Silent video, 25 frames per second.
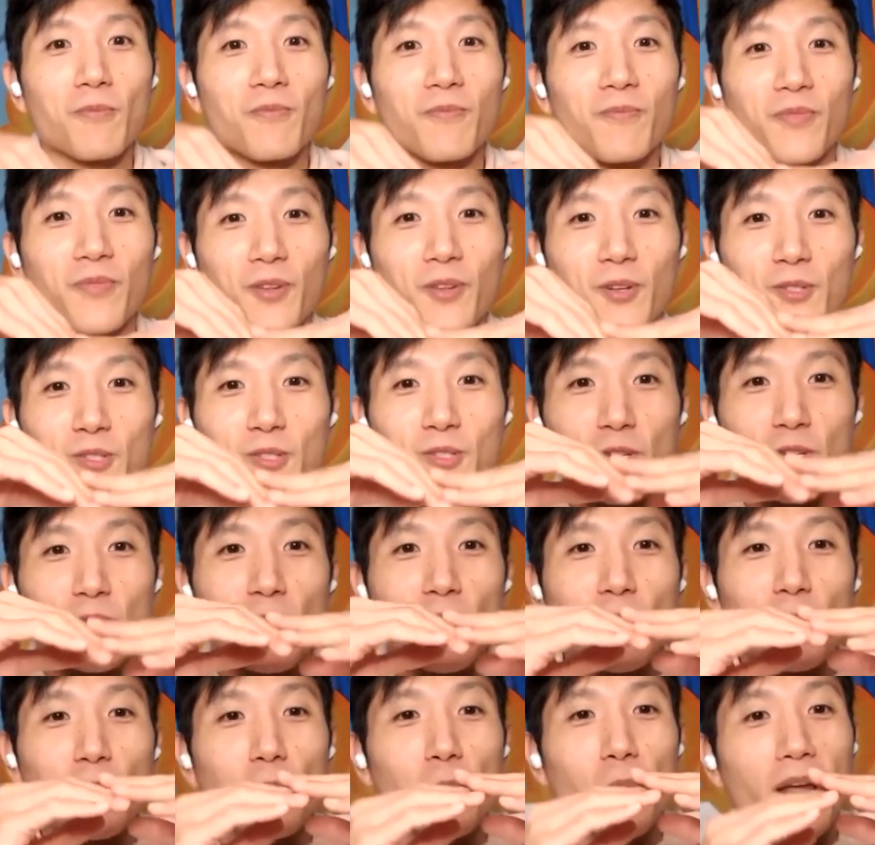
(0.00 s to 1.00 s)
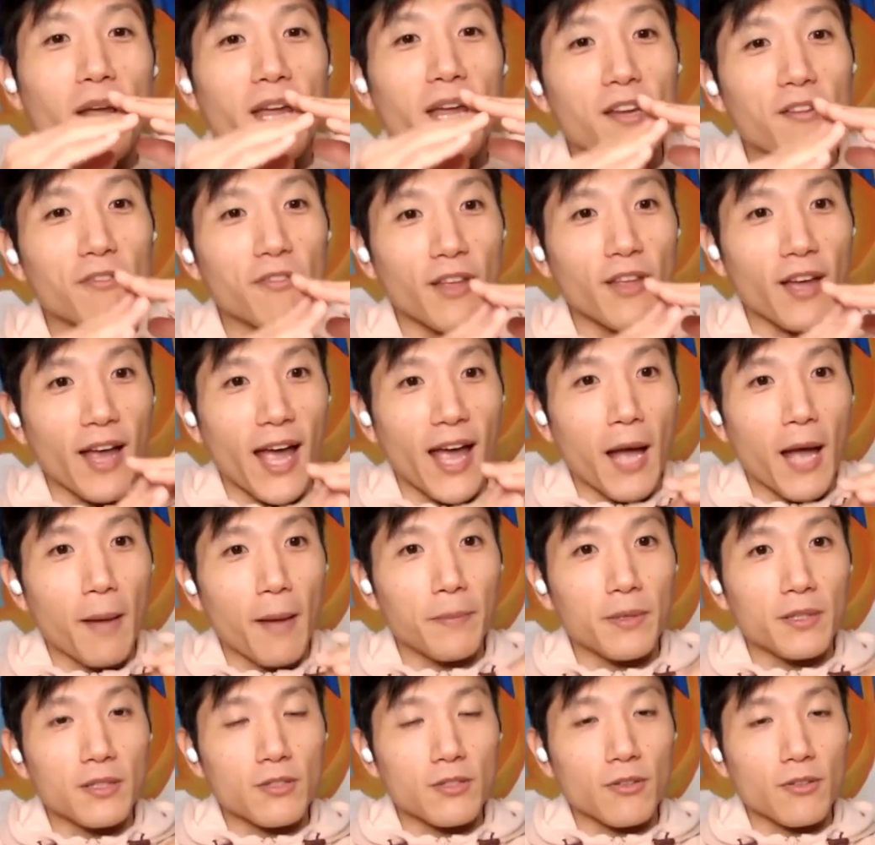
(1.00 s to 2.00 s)
There's no wave that
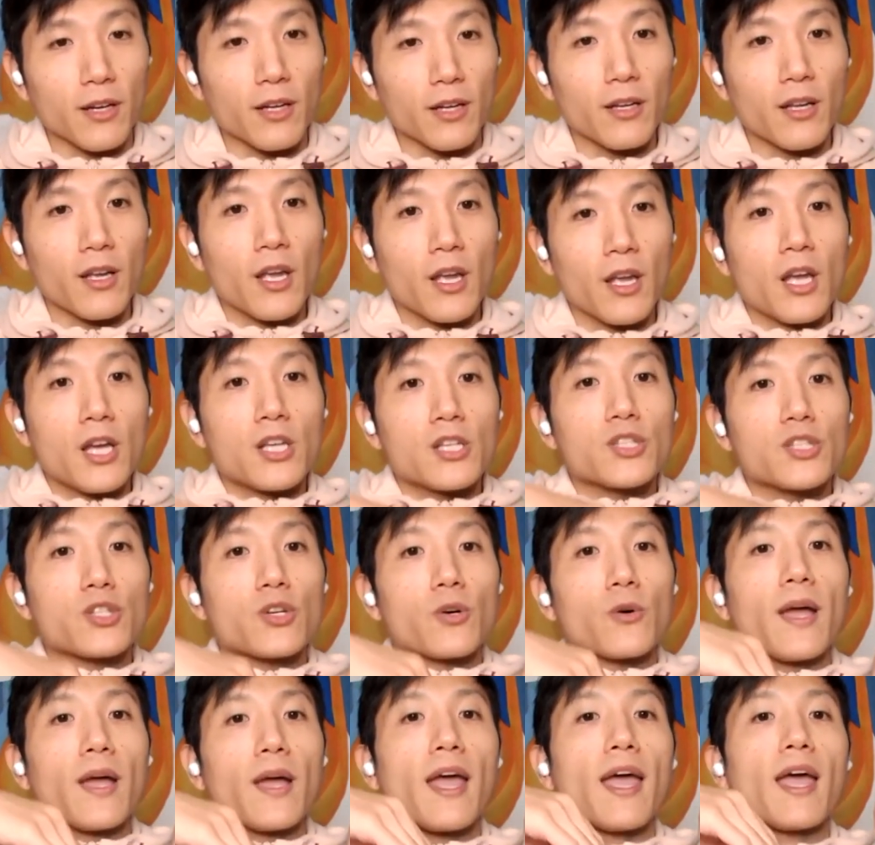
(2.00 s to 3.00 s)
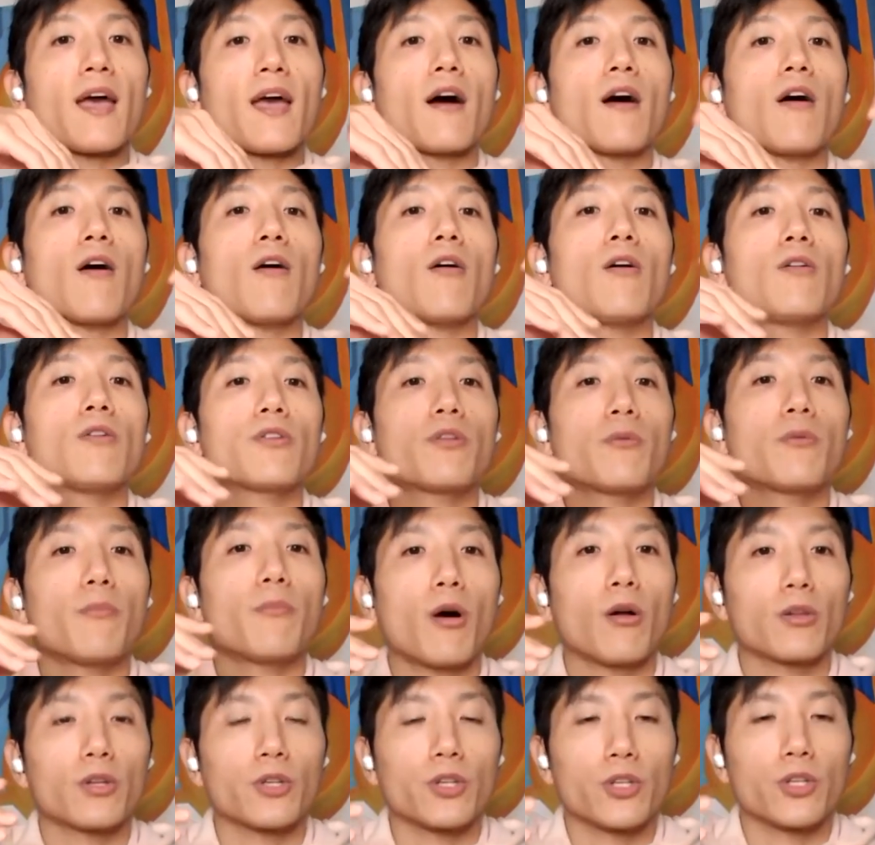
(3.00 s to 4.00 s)
happens, right? So all the
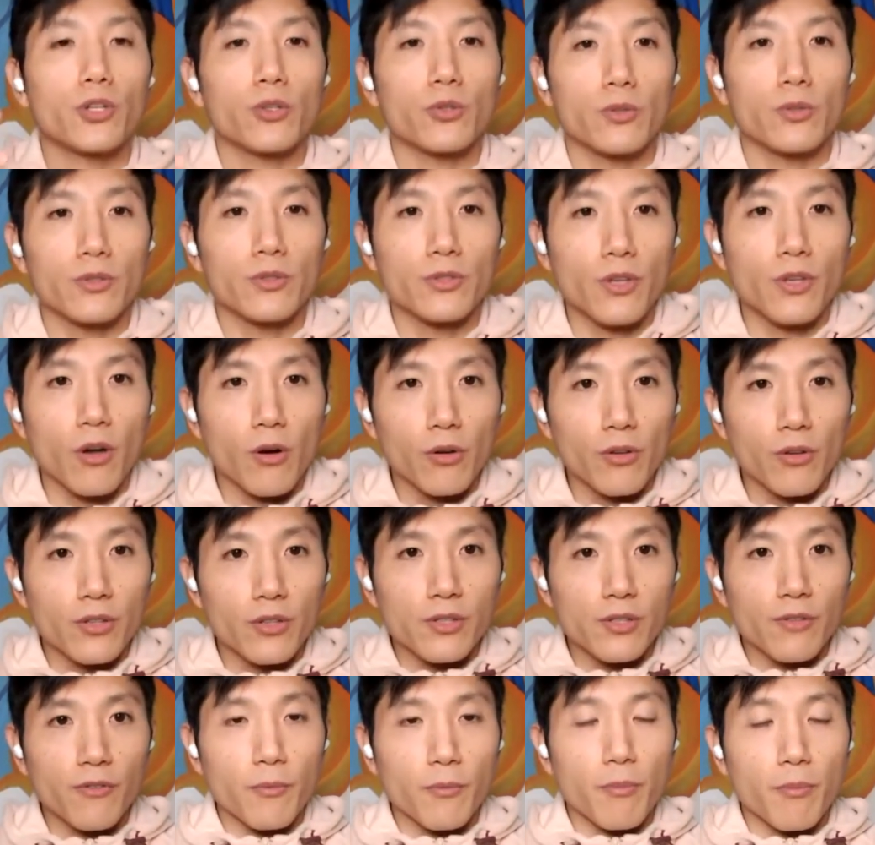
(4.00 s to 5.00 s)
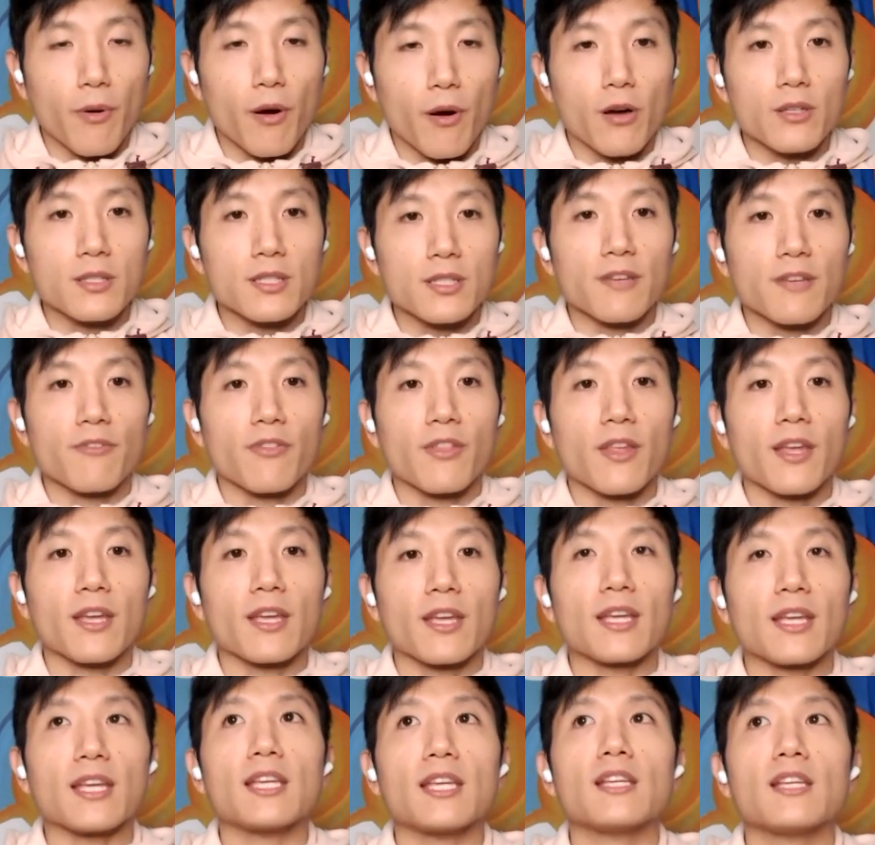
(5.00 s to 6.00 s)
molecules, all the different parts, if
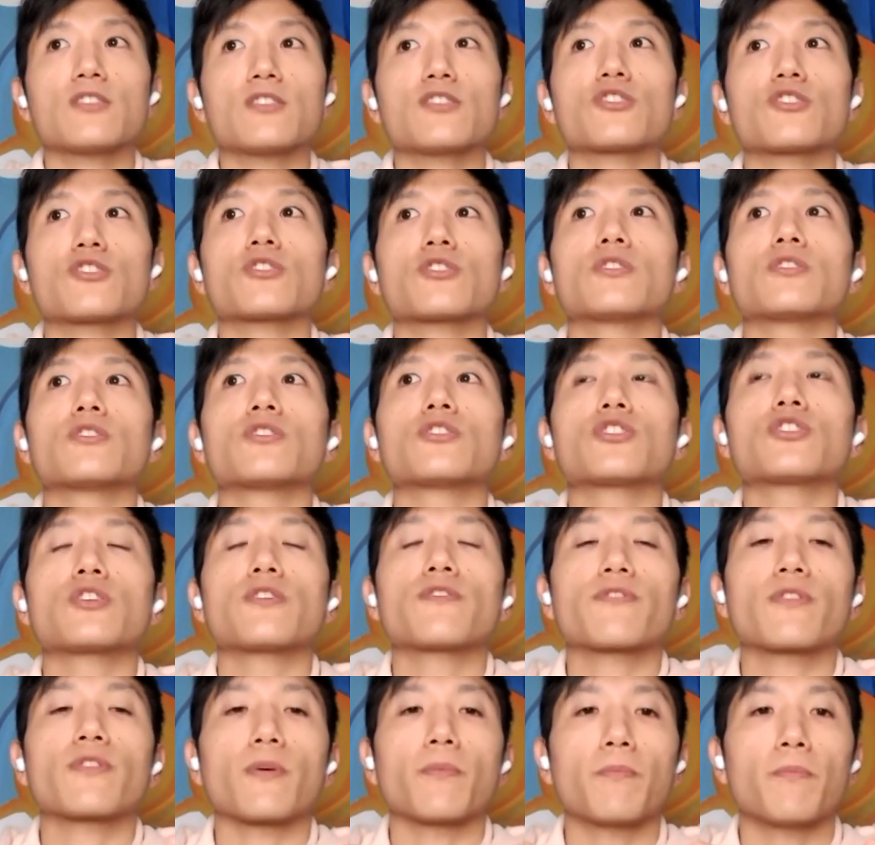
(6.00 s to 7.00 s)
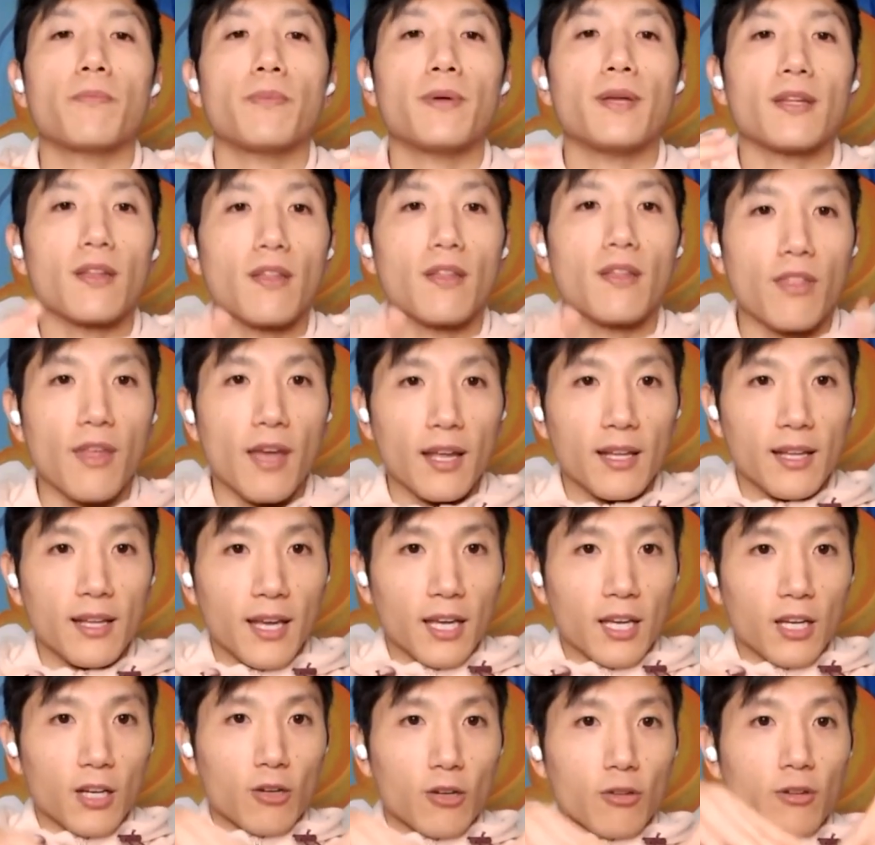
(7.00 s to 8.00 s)
they each shift a bit, then
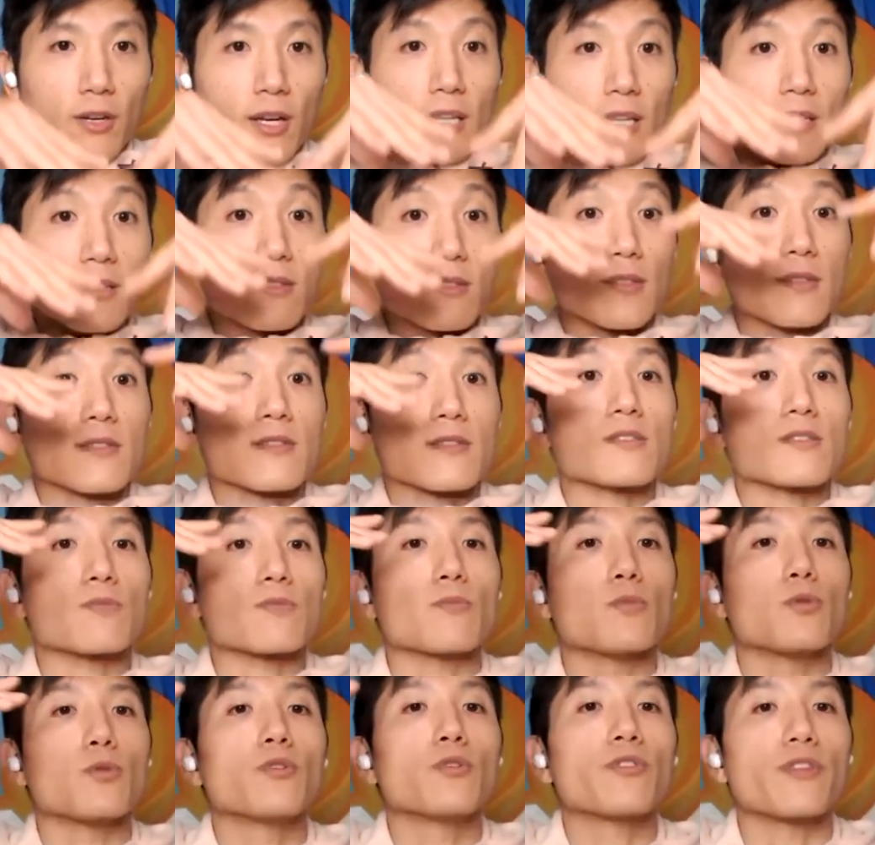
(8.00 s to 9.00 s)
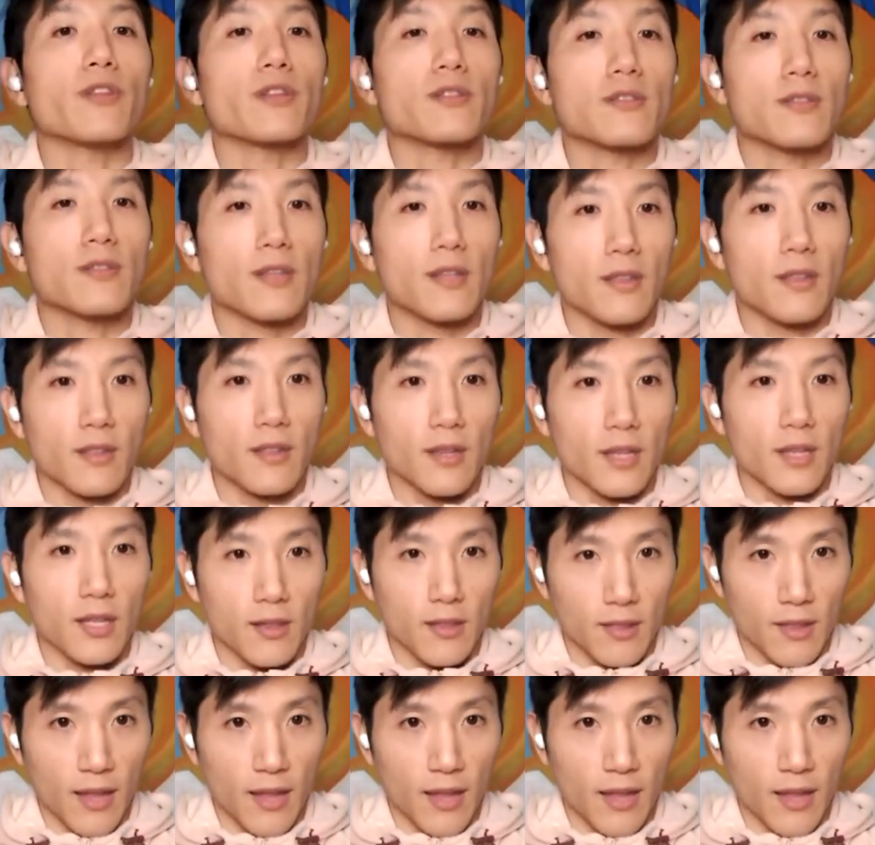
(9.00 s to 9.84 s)
it creates the smoothness in